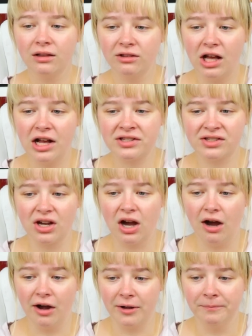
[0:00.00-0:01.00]
Lost
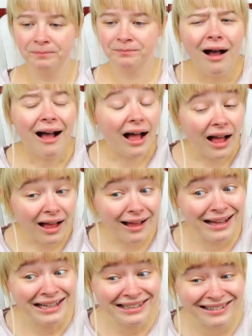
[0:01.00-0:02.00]
dog.
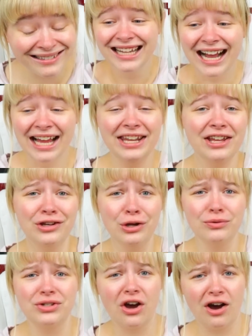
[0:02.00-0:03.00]
Huh? I didn't
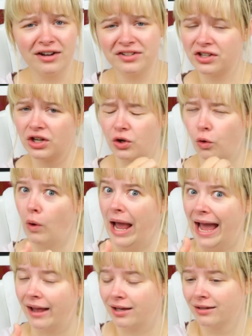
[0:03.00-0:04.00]
know dogs could
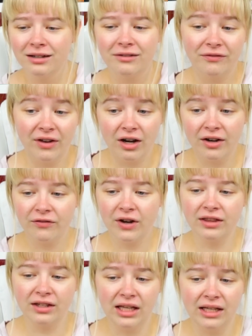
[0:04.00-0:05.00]
quack. Very
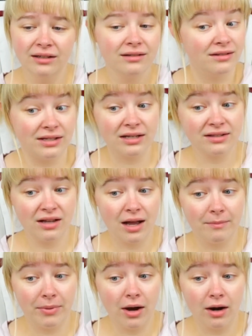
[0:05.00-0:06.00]
friendly, does
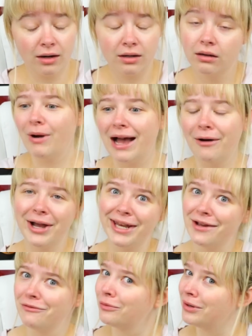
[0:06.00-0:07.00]
not bark. Wow,
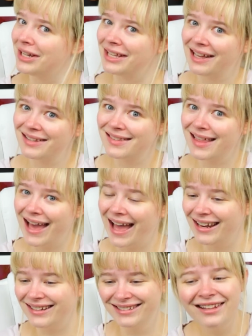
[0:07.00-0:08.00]
I never would have guessed
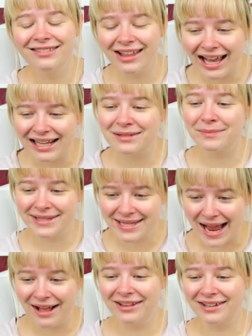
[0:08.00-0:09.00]
that. Likes
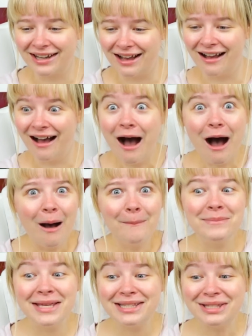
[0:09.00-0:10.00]
Metallica.
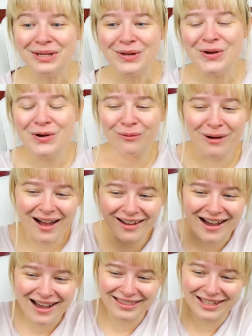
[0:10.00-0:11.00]
Me too, rock
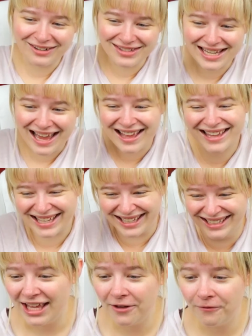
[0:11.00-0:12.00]
on, little duck.
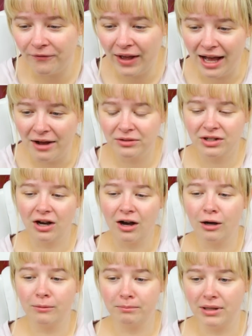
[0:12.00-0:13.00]
If found,
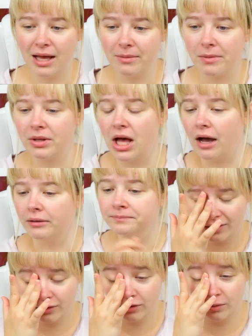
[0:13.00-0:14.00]
call blah, blah, blah.
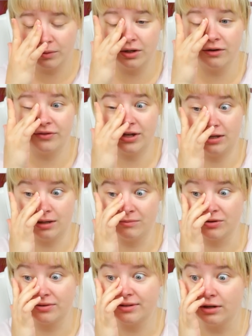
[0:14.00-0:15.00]
Yo, I wonder if that
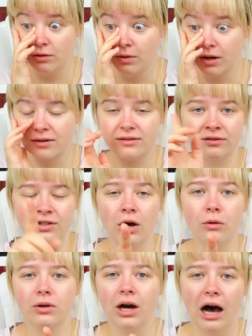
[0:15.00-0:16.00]
number still works.
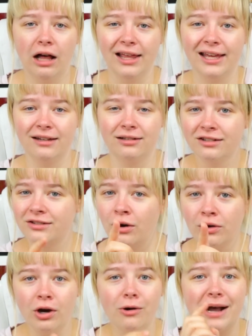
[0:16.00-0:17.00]
Don't call it.
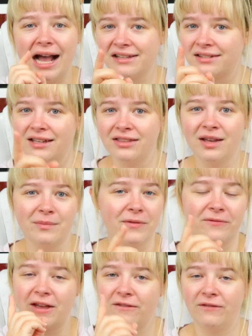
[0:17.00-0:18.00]
Don't go asking them
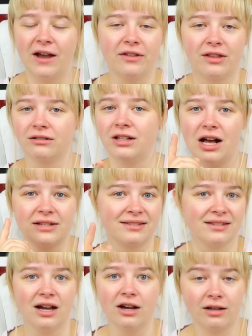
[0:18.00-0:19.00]
if they found their
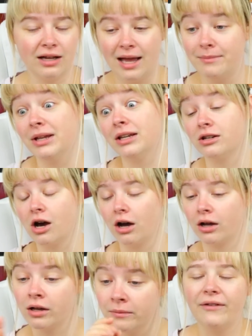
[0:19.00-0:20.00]
lost duck. I mean
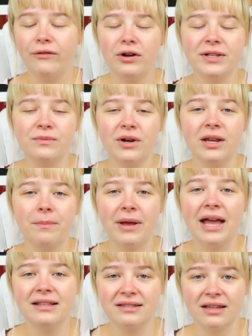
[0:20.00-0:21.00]
dog. I've always wanted a
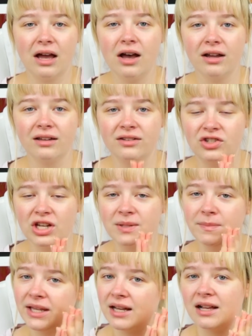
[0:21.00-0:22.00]
pet duck
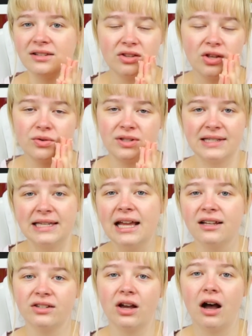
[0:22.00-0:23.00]
just because of those
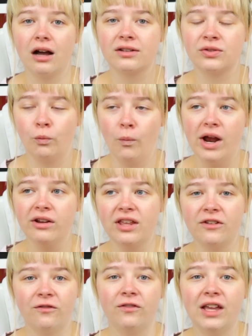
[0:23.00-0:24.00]
TikToks where
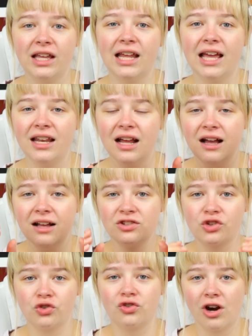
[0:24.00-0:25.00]
they feed it
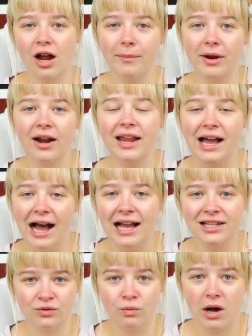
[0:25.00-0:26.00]
strawberry
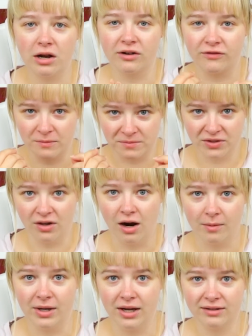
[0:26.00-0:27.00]
ice water from
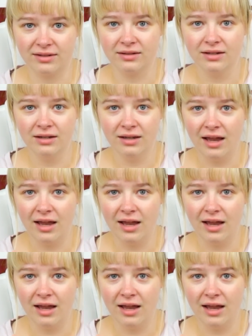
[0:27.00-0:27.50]
Starbucks.